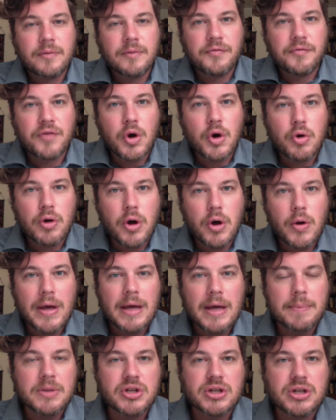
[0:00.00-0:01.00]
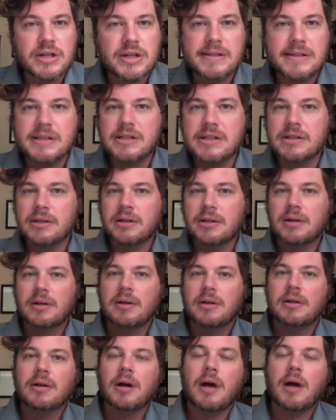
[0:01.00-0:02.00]
photo images
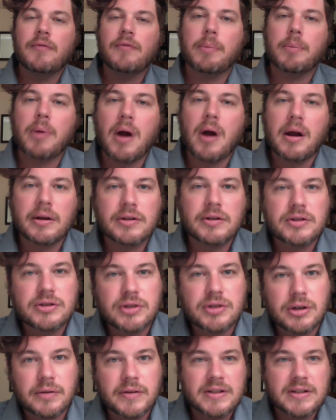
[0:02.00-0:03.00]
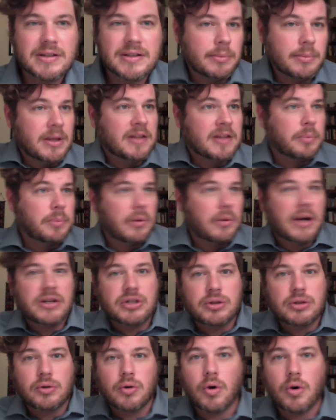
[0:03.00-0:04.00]
of your product or service, some
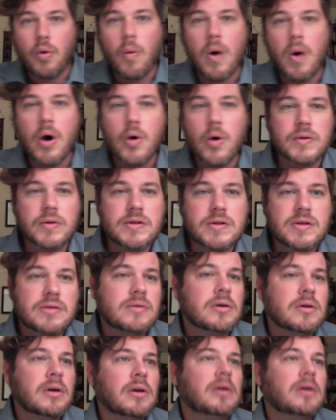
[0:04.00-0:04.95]
inspirational quotes,